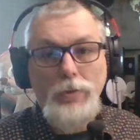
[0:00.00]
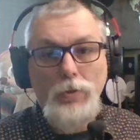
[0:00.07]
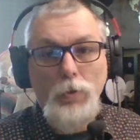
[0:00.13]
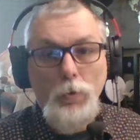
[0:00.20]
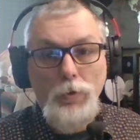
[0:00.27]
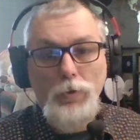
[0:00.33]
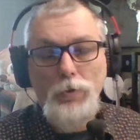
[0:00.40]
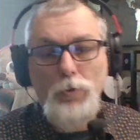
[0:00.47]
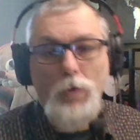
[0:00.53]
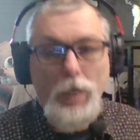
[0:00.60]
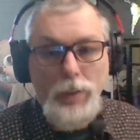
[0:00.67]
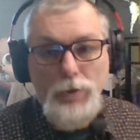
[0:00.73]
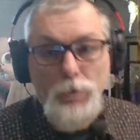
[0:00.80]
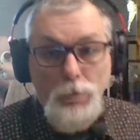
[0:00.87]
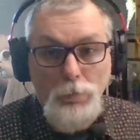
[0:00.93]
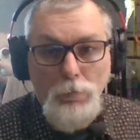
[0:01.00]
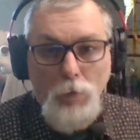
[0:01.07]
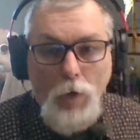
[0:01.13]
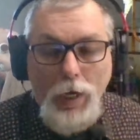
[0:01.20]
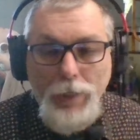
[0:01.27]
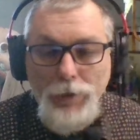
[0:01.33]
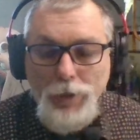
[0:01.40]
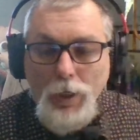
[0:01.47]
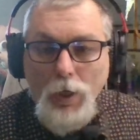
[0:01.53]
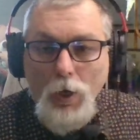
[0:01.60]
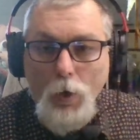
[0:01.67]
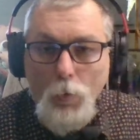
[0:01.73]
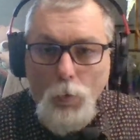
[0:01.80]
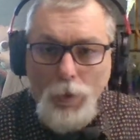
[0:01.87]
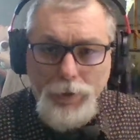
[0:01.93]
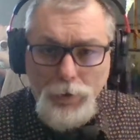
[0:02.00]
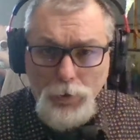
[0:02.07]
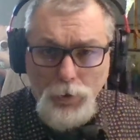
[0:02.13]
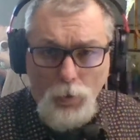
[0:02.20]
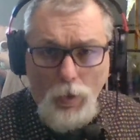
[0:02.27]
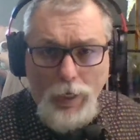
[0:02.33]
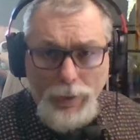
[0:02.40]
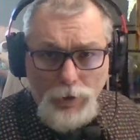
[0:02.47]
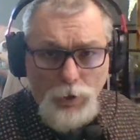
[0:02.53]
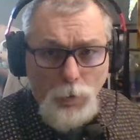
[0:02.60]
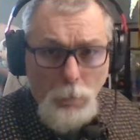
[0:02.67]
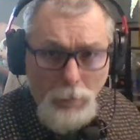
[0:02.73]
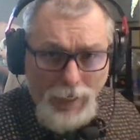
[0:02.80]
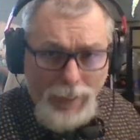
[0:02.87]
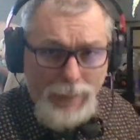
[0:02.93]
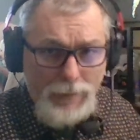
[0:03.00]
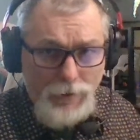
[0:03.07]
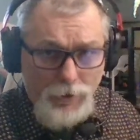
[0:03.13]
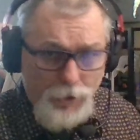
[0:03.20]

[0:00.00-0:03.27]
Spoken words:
who you're trying to impress, what you're trying to paint.